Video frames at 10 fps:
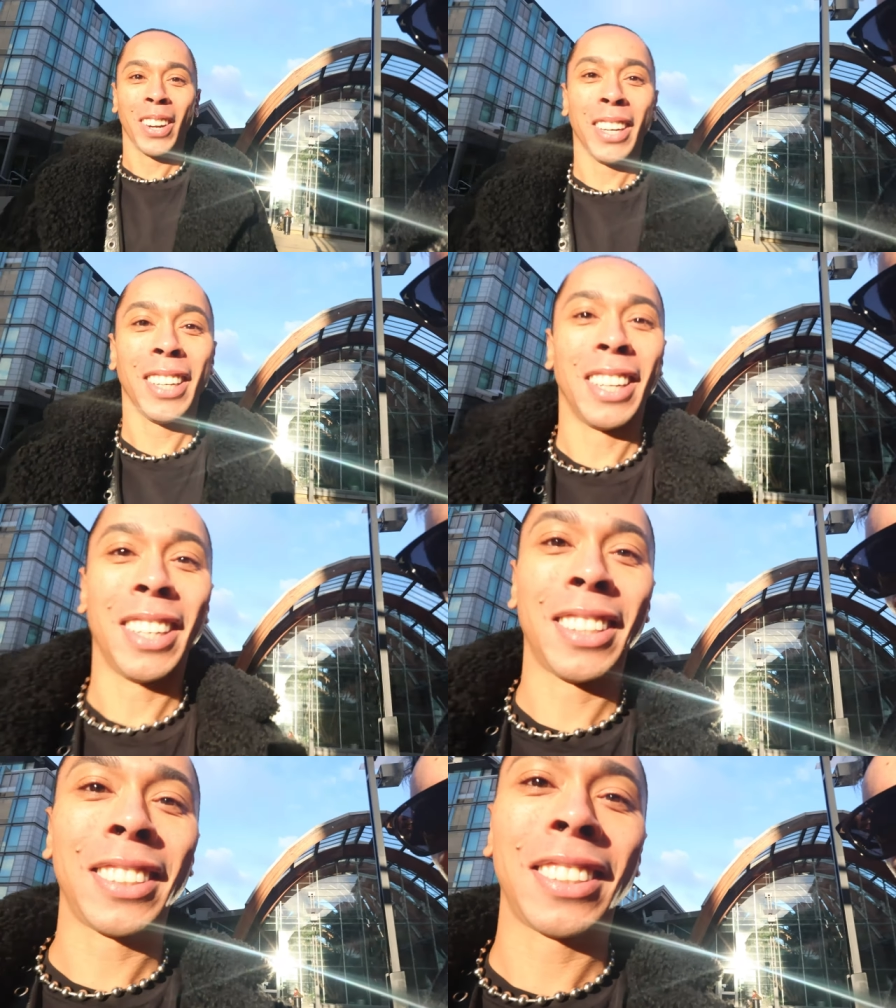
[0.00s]
It's
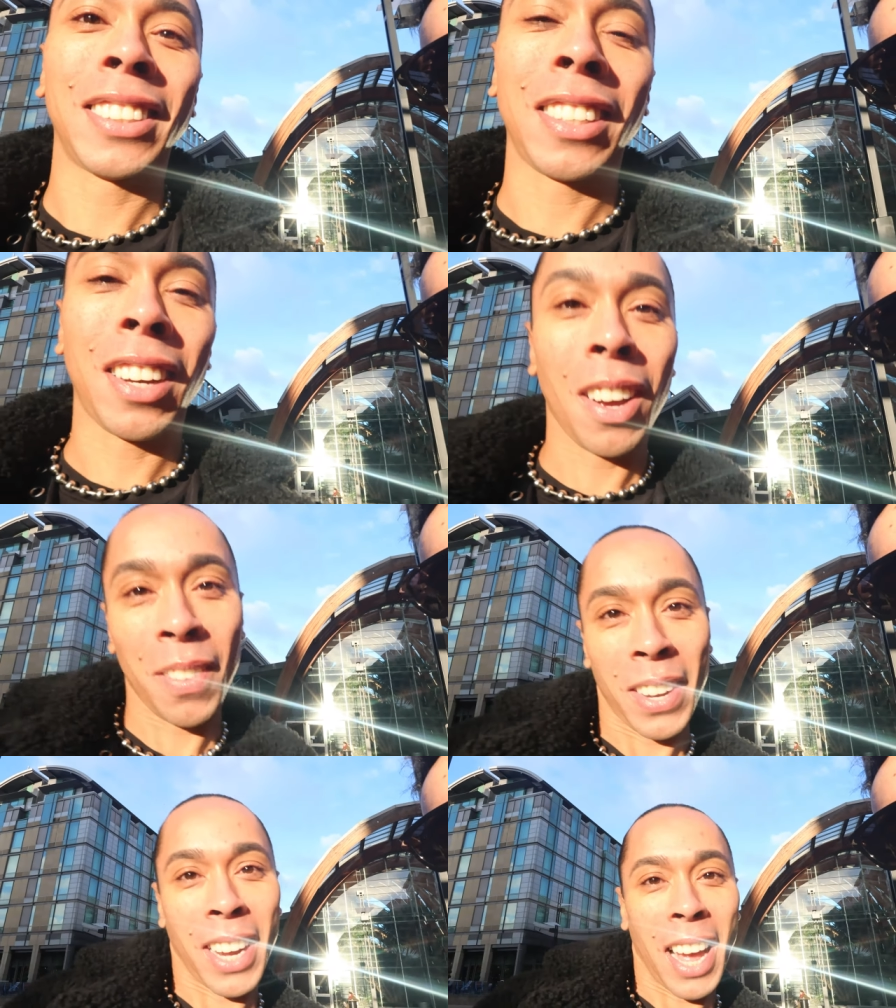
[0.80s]
cold oh
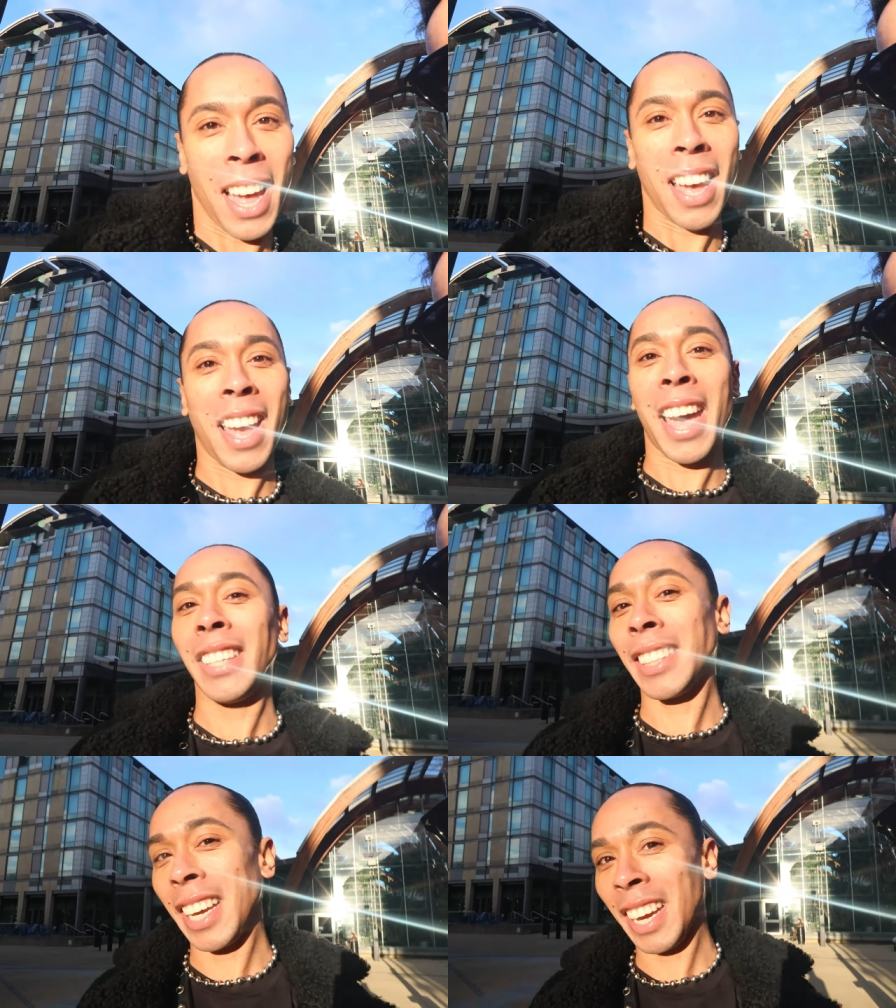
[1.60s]
my god, hey
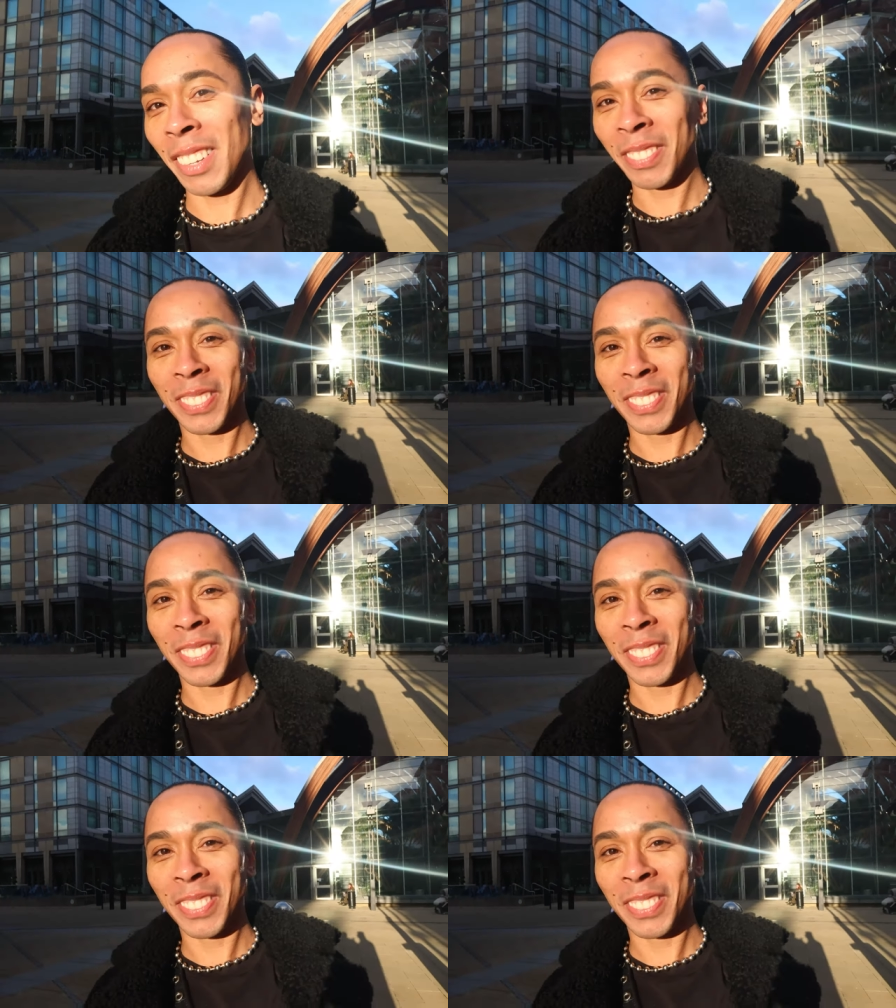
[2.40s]
Skins.